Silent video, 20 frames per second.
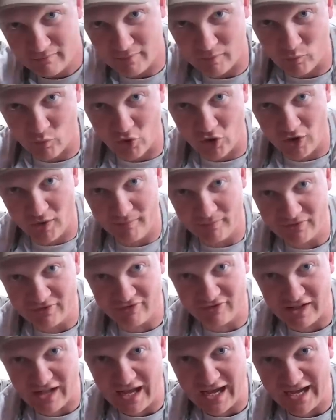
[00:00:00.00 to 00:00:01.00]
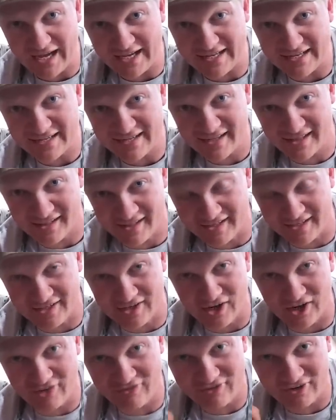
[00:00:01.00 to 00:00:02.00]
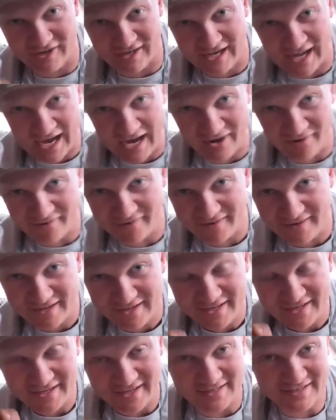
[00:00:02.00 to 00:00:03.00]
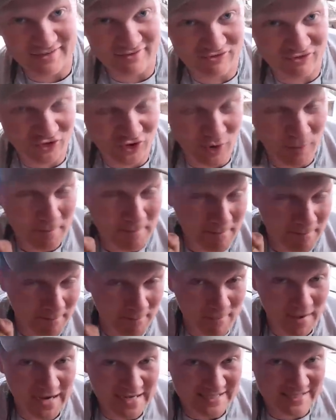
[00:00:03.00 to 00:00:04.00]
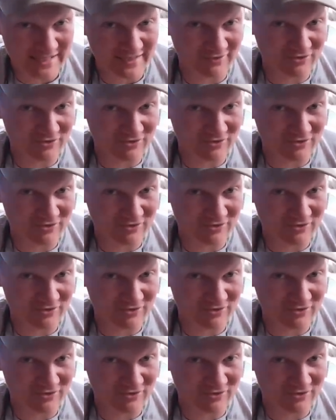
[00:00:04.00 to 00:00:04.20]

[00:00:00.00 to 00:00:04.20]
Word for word: Been wormed, flied, cleaned off, and now he's in for a massive